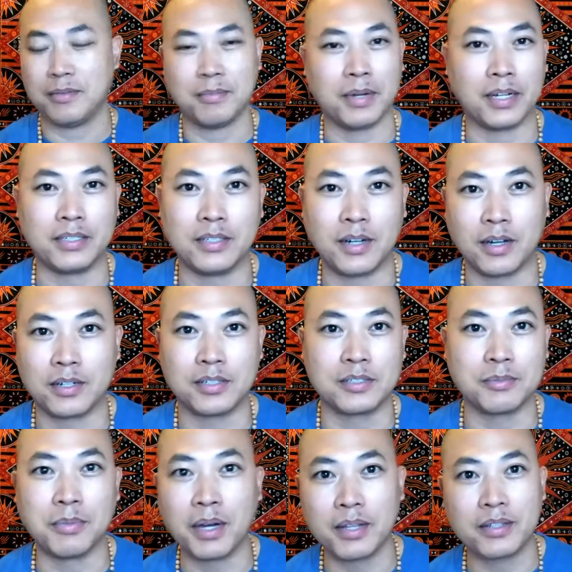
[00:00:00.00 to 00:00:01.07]
my
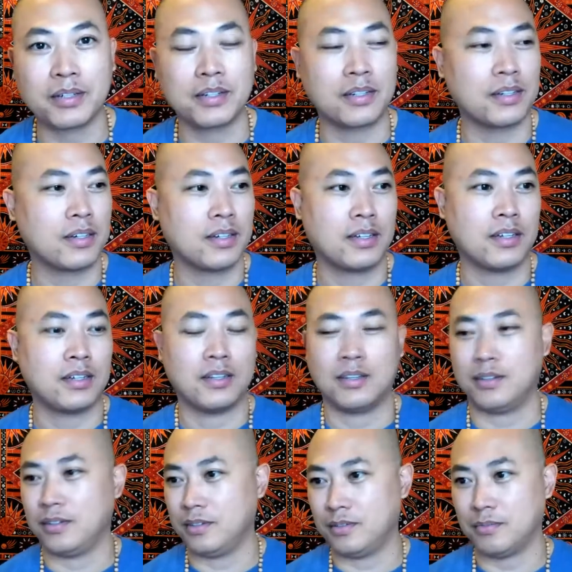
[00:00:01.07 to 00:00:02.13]
daughter's mother,
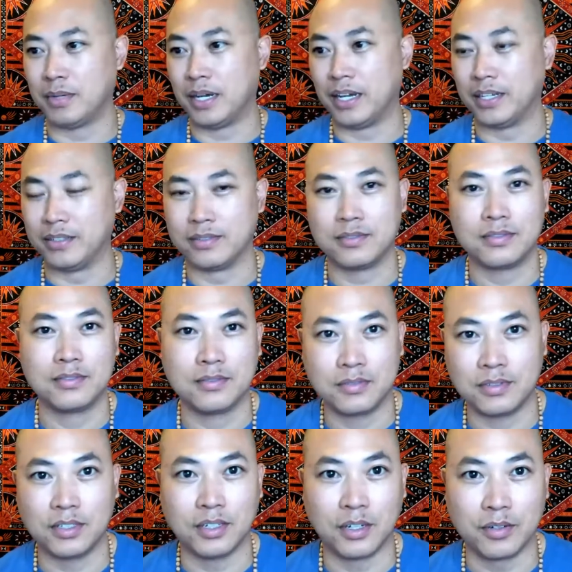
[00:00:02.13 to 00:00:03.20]
my
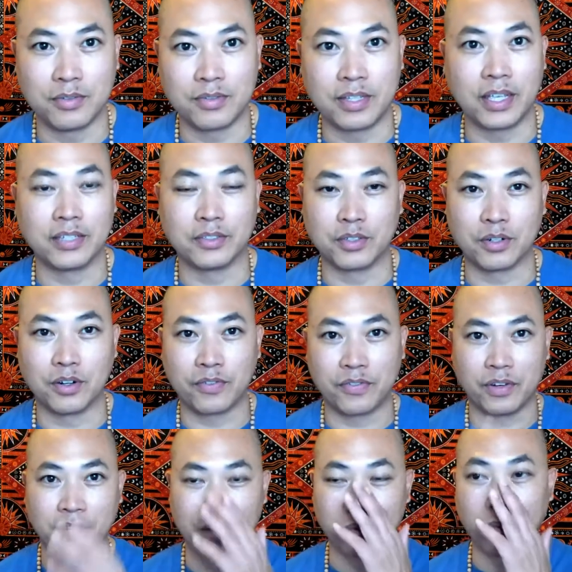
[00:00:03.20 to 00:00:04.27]
then
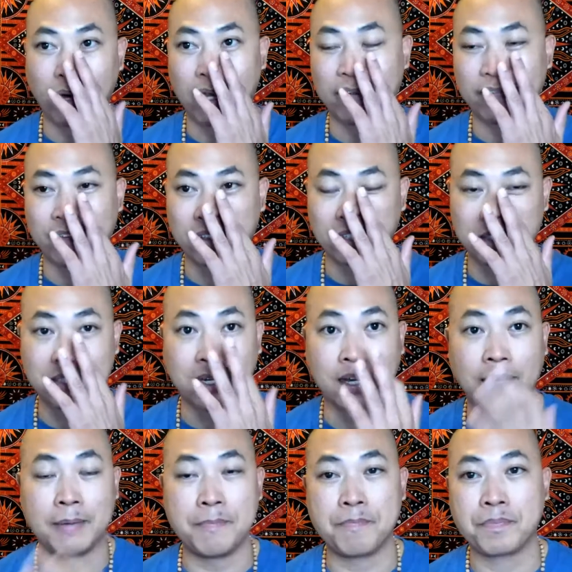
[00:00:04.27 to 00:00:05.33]
girlfriend, wife at the
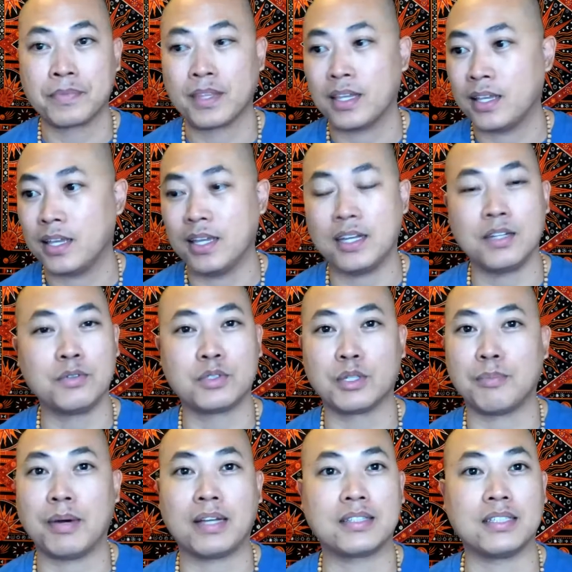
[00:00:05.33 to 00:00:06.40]
time, and it was
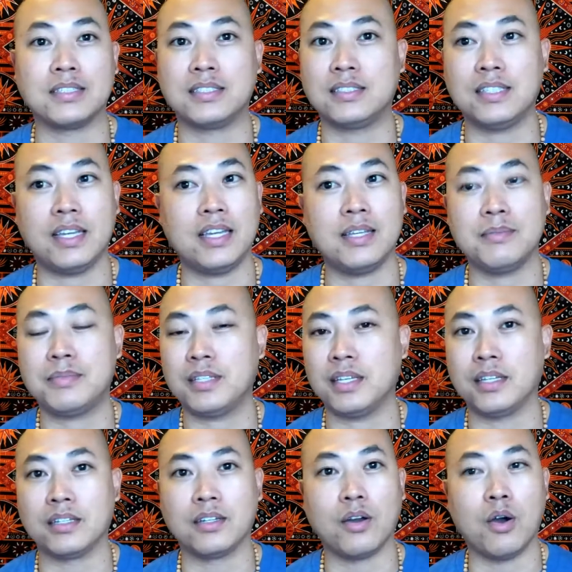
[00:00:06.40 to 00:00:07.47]
about the same
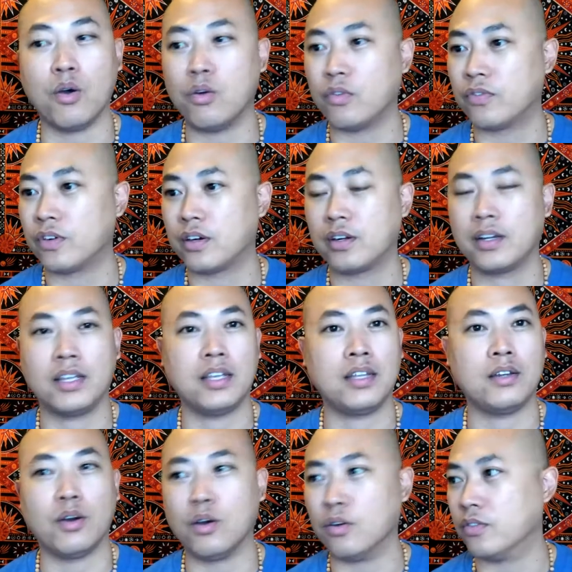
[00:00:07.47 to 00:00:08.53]
thing over
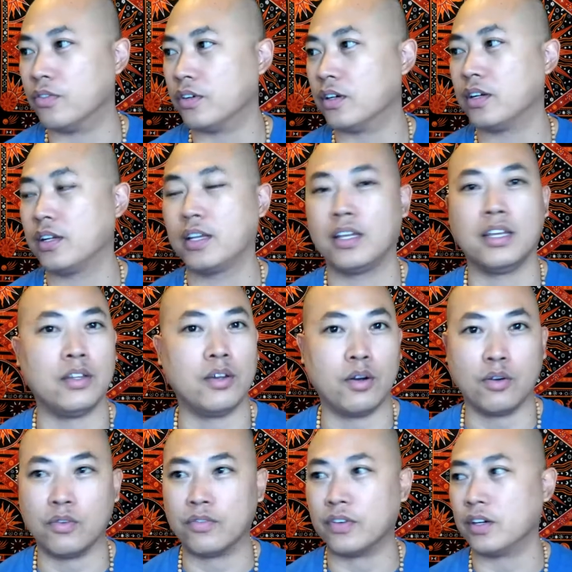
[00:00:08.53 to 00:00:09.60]
and over and
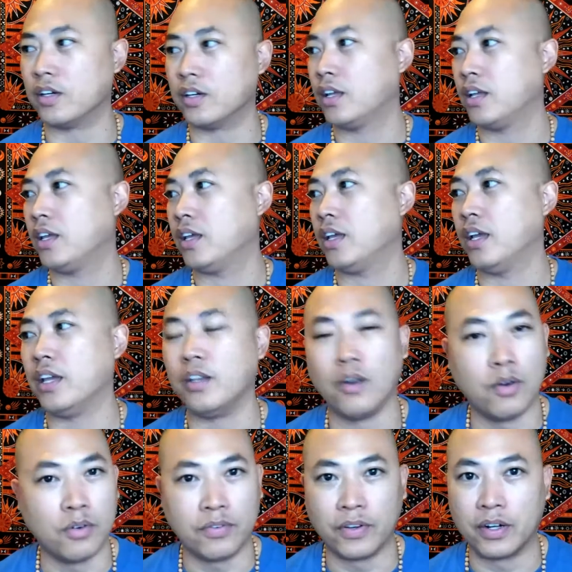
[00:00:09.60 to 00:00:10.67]
over and
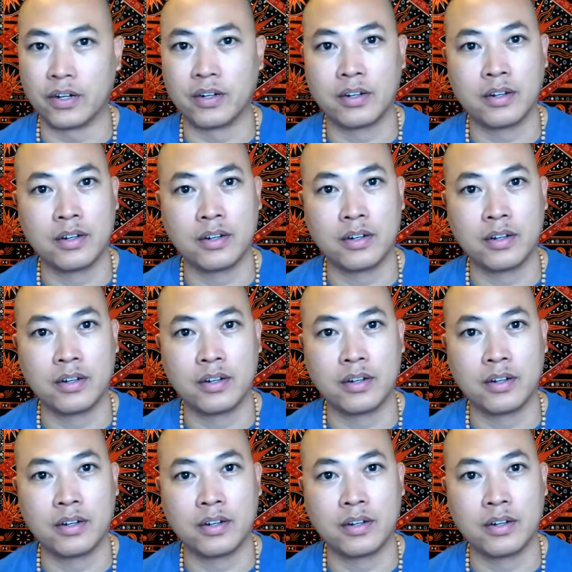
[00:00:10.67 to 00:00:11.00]
over.